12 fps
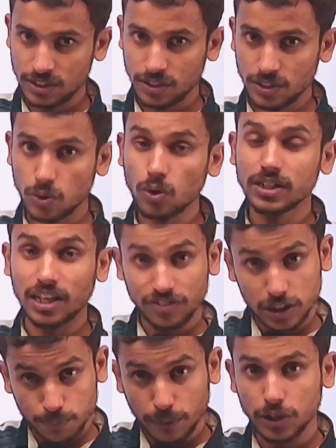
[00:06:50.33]
done
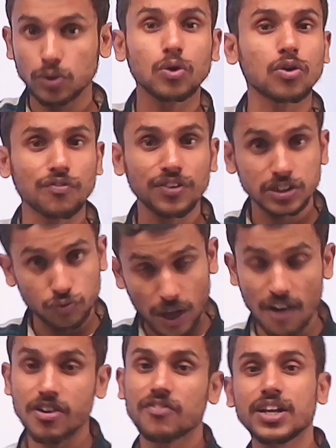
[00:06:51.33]
this particular offense. We
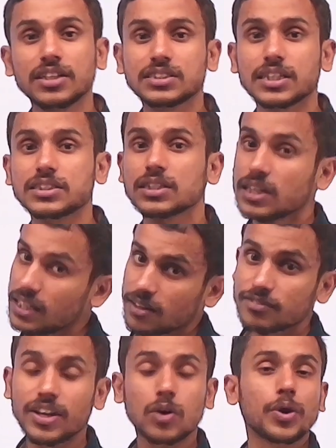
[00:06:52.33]
have evidences,
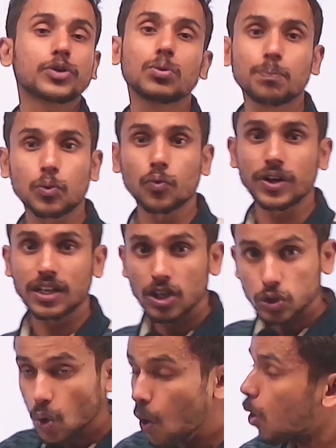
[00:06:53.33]
we are going to prove it.
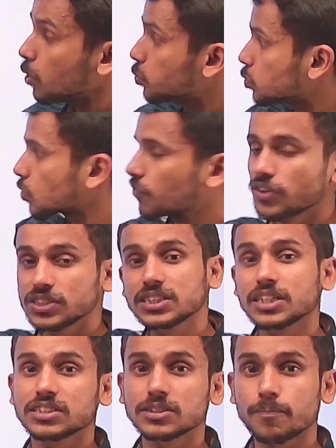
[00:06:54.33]
So all those
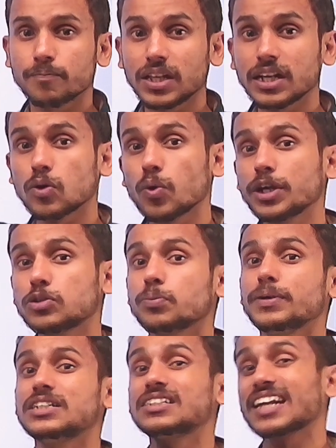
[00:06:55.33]
offenses that are going to be
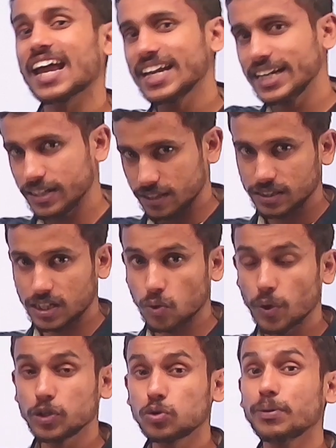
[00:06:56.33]
tried, that are
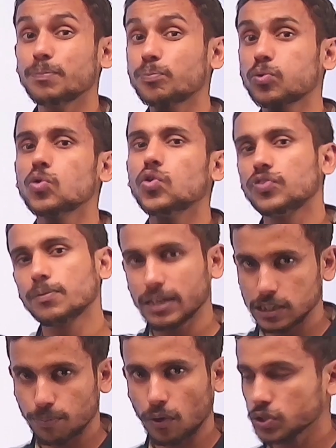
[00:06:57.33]
going to be proved by
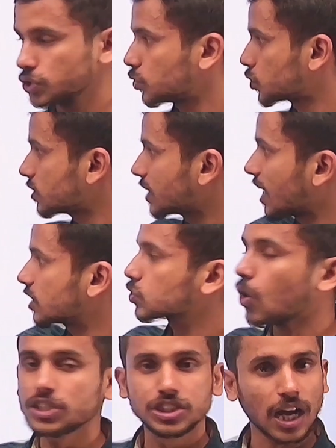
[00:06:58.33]
the prosecution, that is
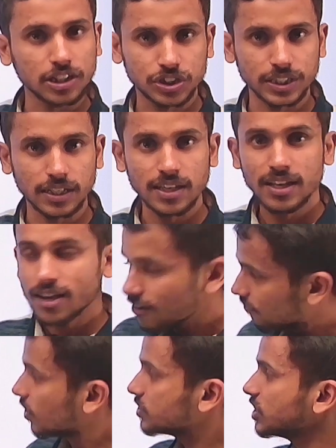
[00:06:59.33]
called charge sheet.
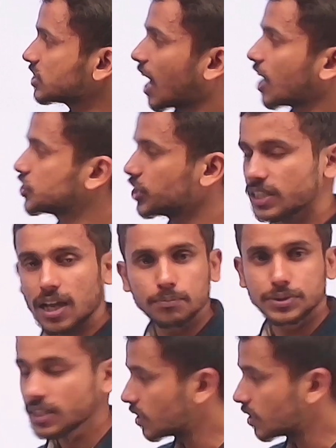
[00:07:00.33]
Once the charge sheet comes in,